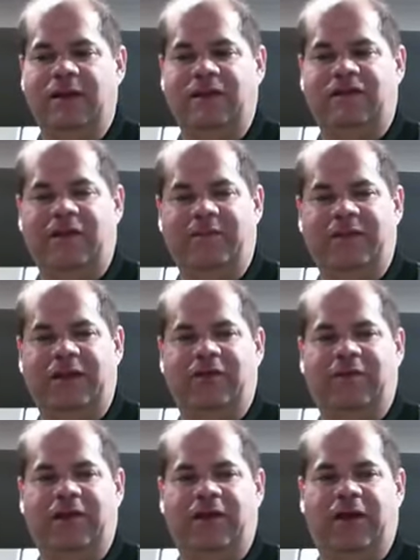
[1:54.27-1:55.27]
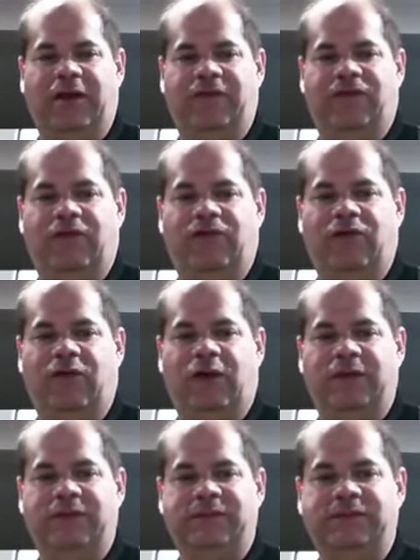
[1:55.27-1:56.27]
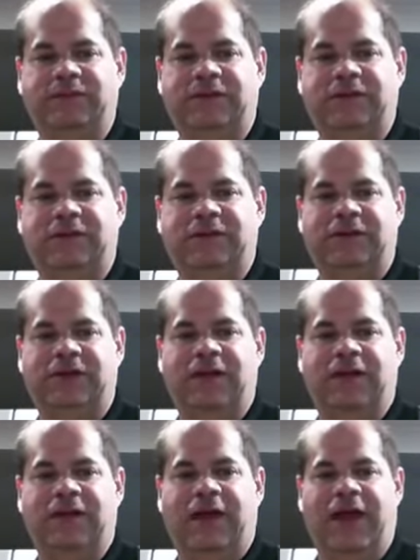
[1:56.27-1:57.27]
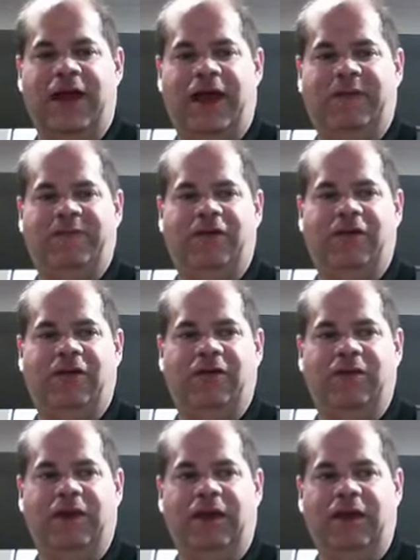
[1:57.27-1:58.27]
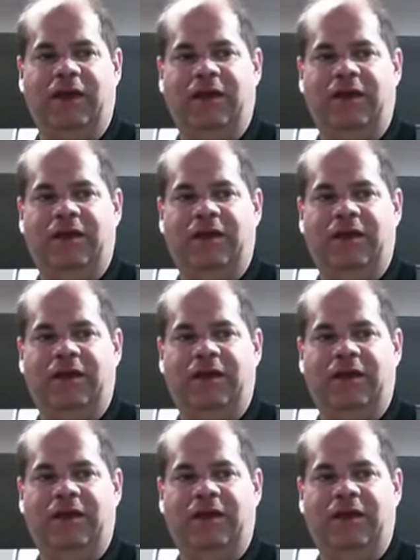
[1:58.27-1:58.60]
and something to be grateful for. Absolutely.